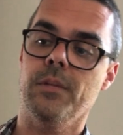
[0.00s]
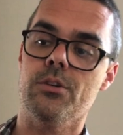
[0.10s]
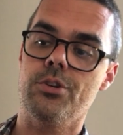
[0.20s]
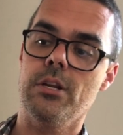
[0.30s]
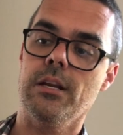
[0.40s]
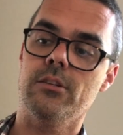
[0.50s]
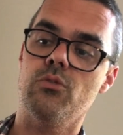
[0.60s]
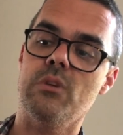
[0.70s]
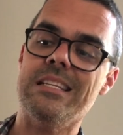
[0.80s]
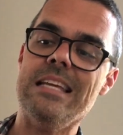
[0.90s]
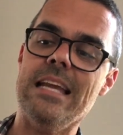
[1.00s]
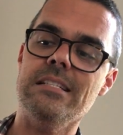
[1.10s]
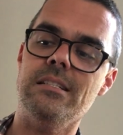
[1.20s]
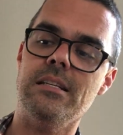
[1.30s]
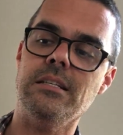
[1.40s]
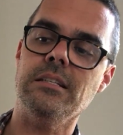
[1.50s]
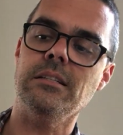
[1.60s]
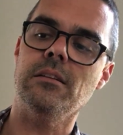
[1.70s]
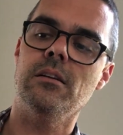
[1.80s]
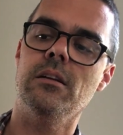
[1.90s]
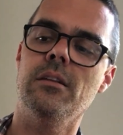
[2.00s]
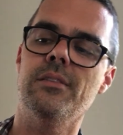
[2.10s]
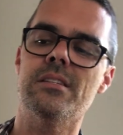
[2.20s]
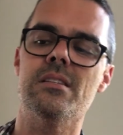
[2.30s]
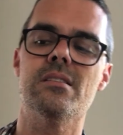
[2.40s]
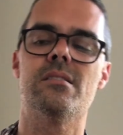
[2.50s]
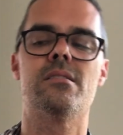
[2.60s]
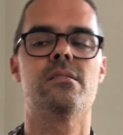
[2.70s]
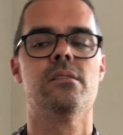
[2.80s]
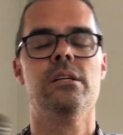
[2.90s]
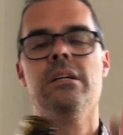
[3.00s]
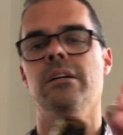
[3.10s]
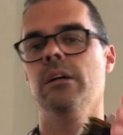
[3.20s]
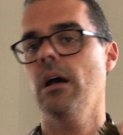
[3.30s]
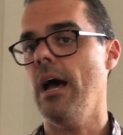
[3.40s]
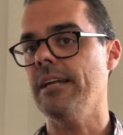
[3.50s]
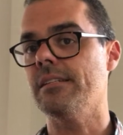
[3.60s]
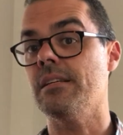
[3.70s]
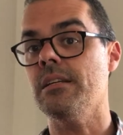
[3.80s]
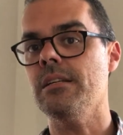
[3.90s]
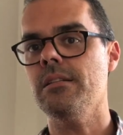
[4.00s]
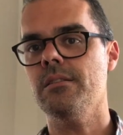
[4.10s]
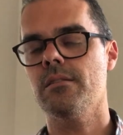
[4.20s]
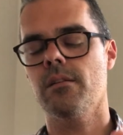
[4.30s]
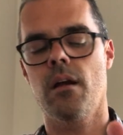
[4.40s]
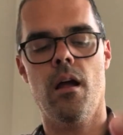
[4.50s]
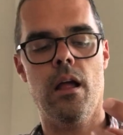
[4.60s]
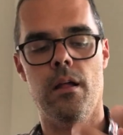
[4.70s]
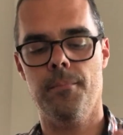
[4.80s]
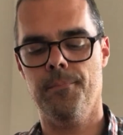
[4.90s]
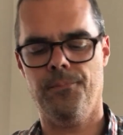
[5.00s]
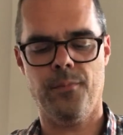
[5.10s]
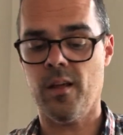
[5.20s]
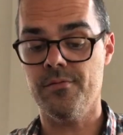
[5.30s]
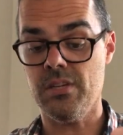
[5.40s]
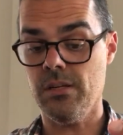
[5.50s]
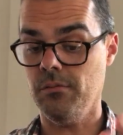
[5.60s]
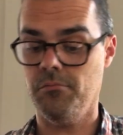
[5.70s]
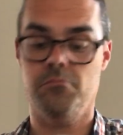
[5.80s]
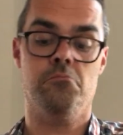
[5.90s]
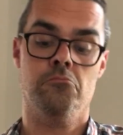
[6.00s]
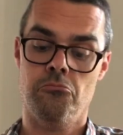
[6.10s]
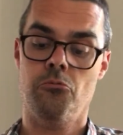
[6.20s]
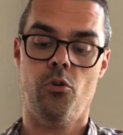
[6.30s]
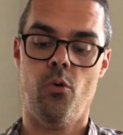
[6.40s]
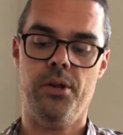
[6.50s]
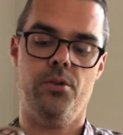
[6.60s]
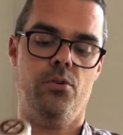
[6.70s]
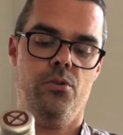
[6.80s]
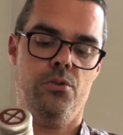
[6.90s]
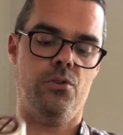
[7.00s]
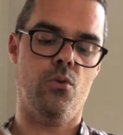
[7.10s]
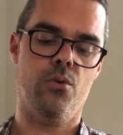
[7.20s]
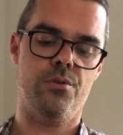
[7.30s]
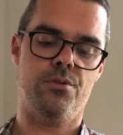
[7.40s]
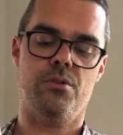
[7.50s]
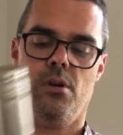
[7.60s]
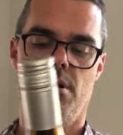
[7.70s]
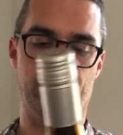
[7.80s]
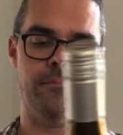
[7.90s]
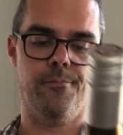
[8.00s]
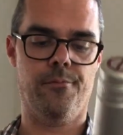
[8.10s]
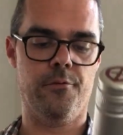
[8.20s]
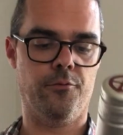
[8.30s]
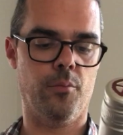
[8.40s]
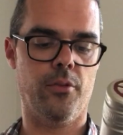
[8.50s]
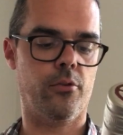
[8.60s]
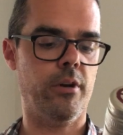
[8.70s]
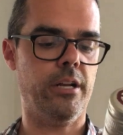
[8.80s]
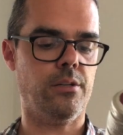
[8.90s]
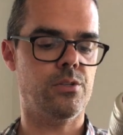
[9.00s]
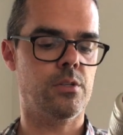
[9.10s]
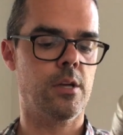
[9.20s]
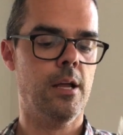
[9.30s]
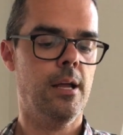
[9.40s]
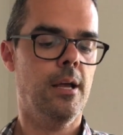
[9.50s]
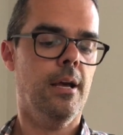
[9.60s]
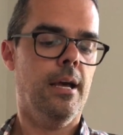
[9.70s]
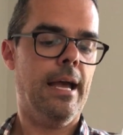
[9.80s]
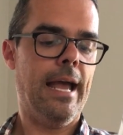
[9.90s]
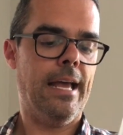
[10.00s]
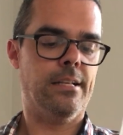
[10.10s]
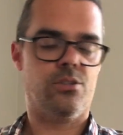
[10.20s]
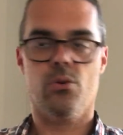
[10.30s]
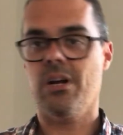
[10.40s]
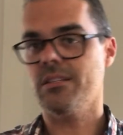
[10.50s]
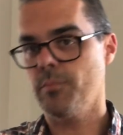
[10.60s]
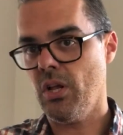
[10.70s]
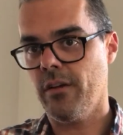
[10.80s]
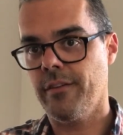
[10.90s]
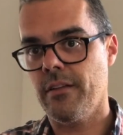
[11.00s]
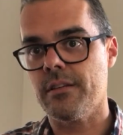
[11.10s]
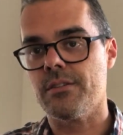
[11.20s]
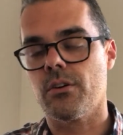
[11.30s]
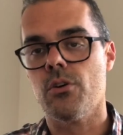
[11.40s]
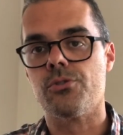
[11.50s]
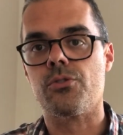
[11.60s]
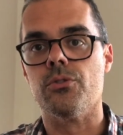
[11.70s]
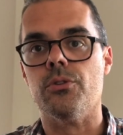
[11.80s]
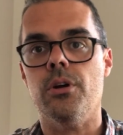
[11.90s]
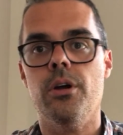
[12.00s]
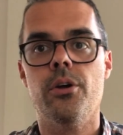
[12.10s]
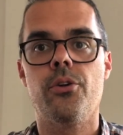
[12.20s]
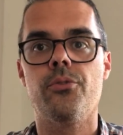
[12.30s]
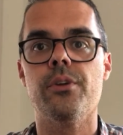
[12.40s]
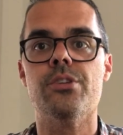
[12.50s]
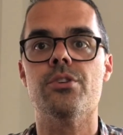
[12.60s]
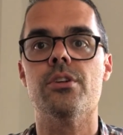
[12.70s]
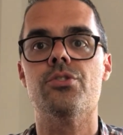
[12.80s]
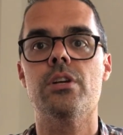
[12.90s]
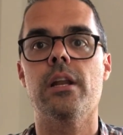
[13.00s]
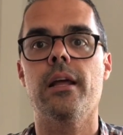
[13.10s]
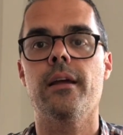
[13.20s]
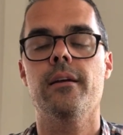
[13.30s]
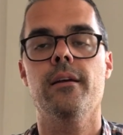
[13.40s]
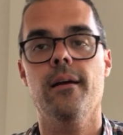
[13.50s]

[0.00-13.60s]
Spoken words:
in Chile, 2018. This is high teens. I've seen quite good scores from other critics. And so Casablanca Valley is a coastal region in Chile,